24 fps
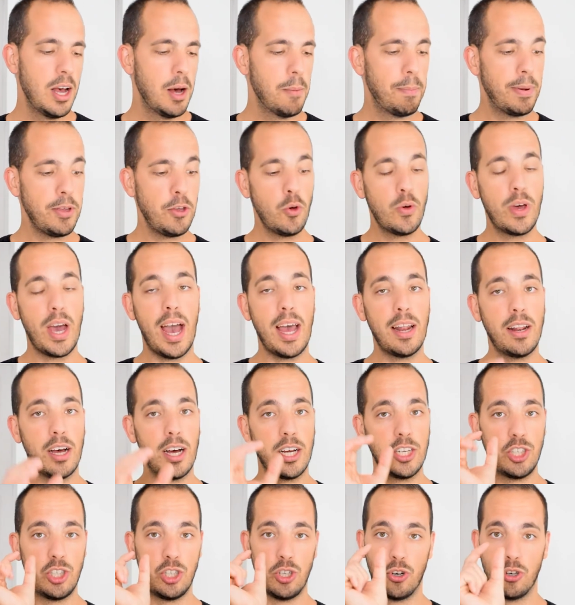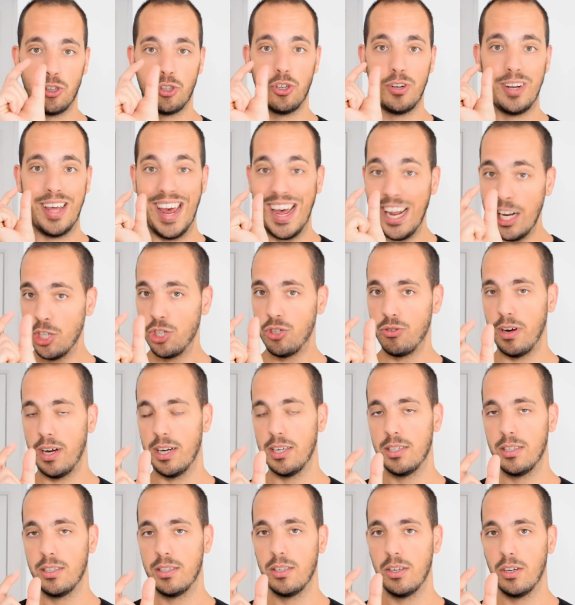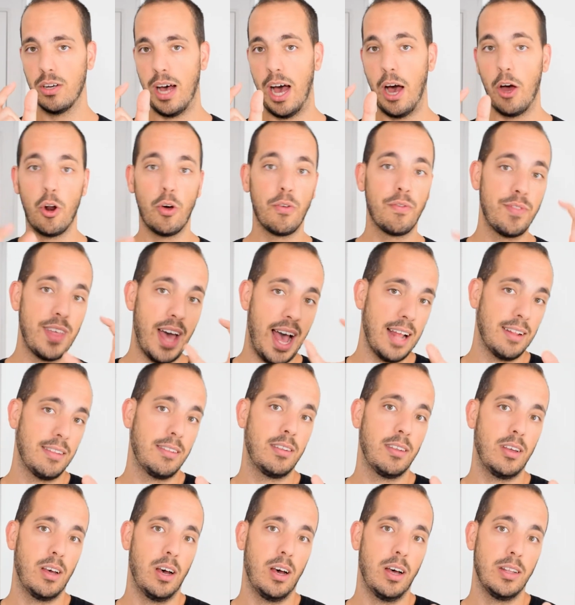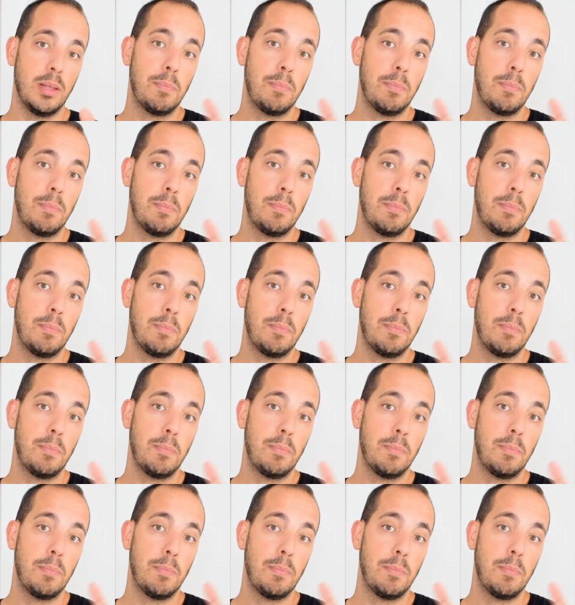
but you get a certain interest out of that uh,